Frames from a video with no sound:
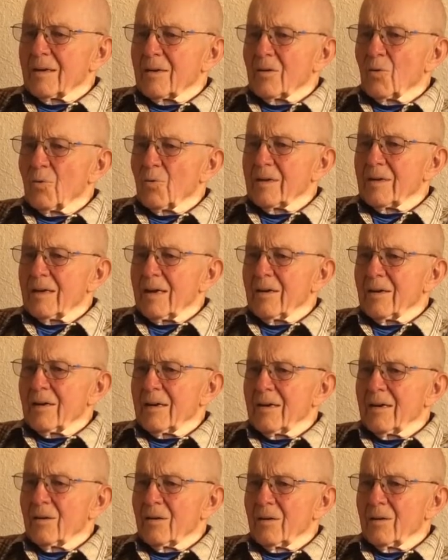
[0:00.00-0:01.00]
going down a
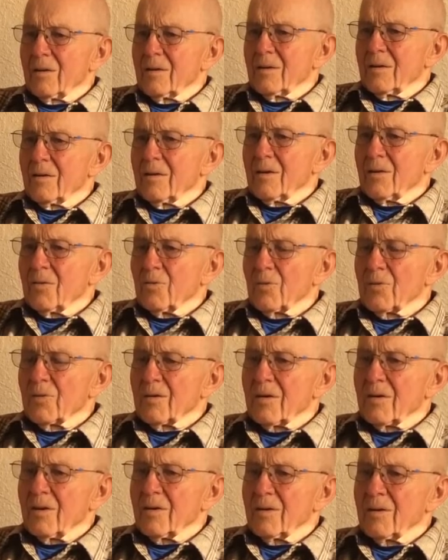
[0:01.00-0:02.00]
hill
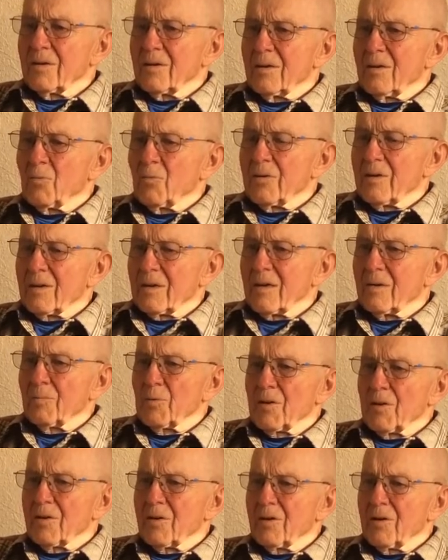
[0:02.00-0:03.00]
with a
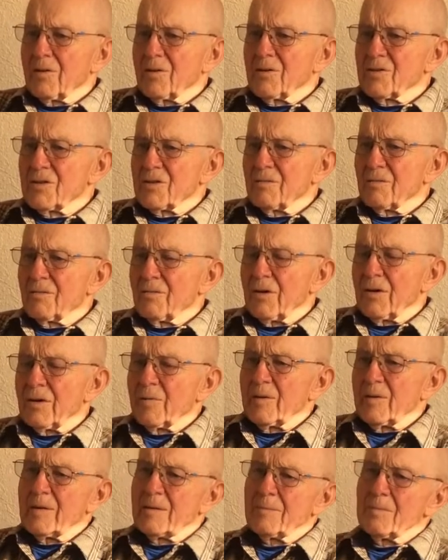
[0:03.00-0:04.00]
couple of cars in front of
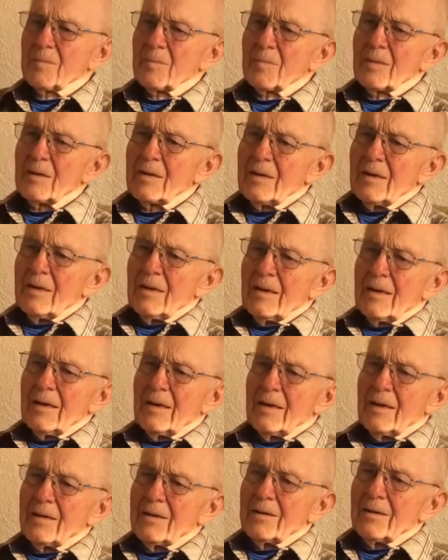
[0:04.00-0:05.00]
me,
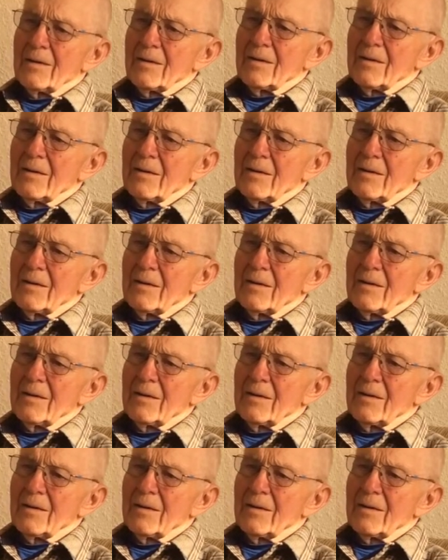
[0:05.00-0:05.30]
and